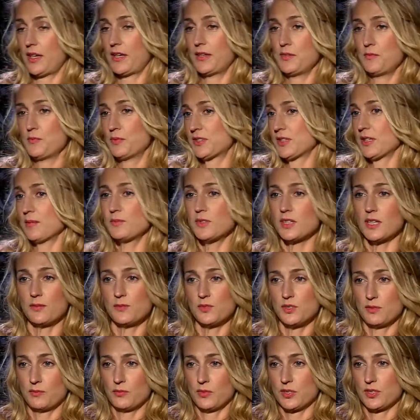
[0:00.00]
I mean,
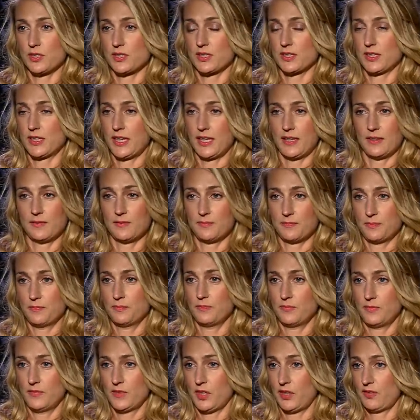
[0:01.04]
sometimes you must get
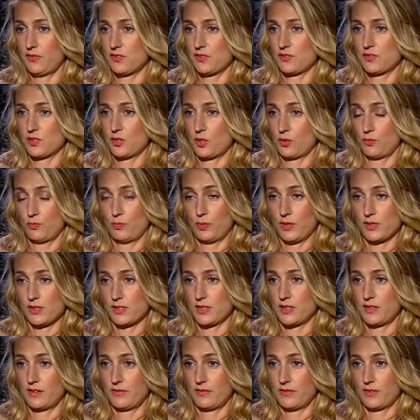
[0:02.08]
not so
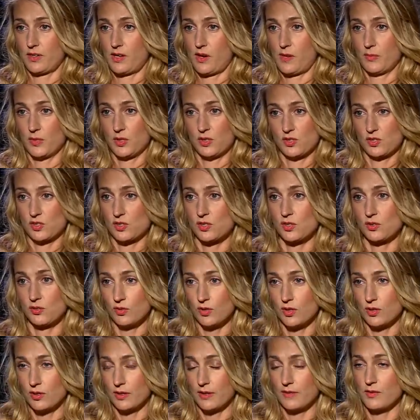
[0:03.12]
positive comments too.
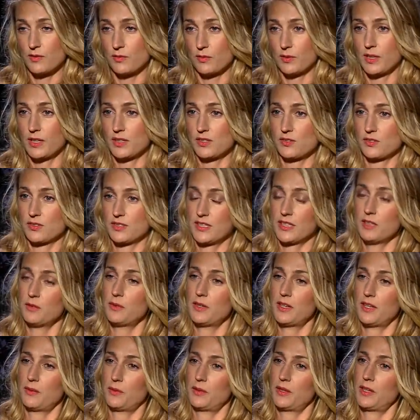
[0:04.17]
You know, everyone has to deal
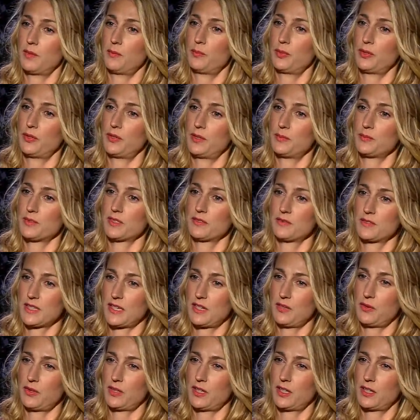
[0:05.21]
with that when they put themselves
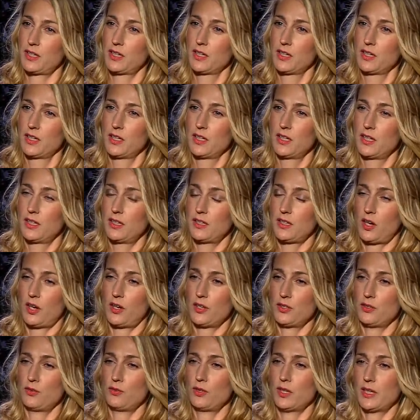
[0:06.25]
out there. Are
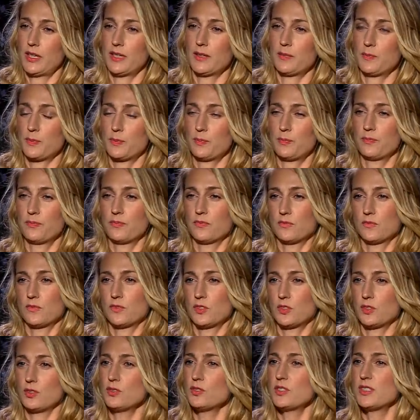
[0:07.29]
you like,
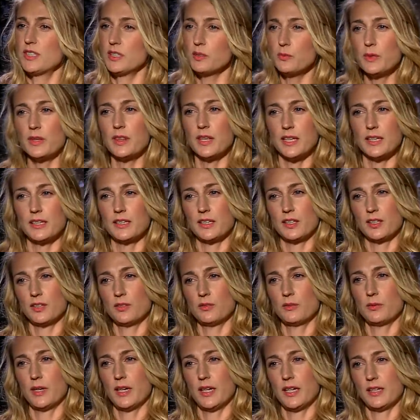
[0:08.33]
do you deal with that in a
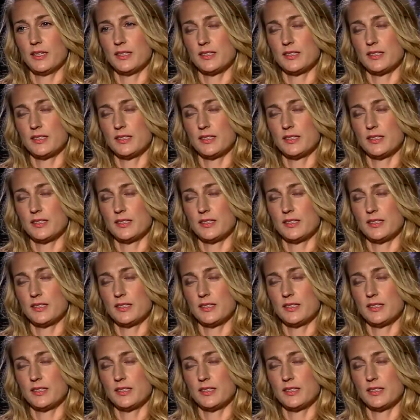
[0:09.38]
good way?